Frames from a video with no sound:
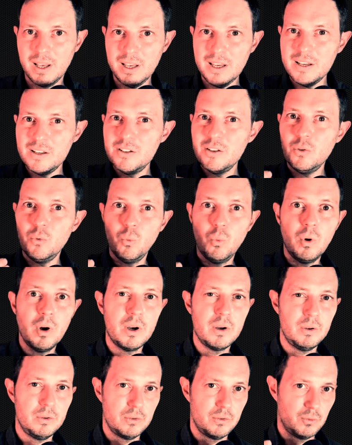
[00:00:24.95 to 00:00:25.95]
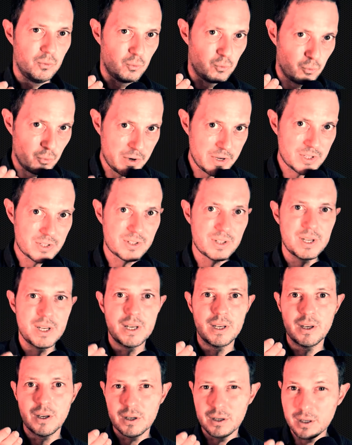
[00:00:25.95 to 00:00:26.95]
is it worth
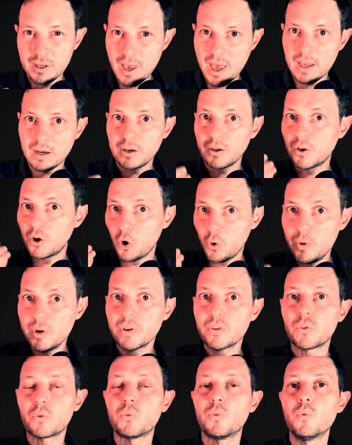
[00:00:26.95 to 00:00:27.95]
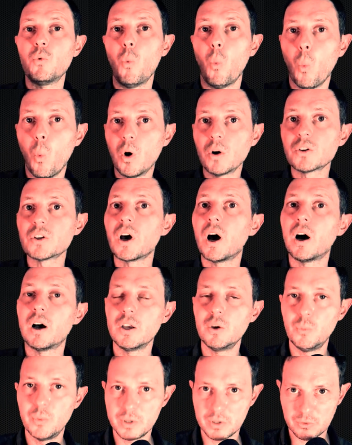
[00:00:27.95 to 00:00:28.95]
risking again going through what
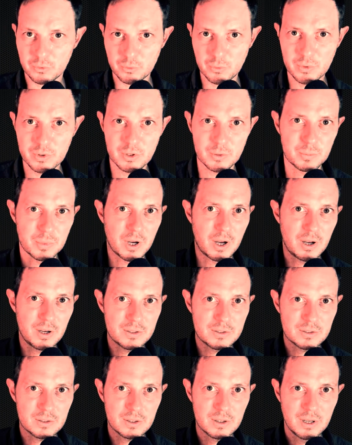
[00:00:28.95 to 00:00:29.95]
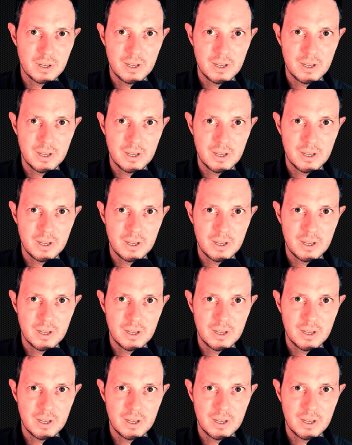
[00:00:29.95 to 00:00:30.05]
I went through in the past?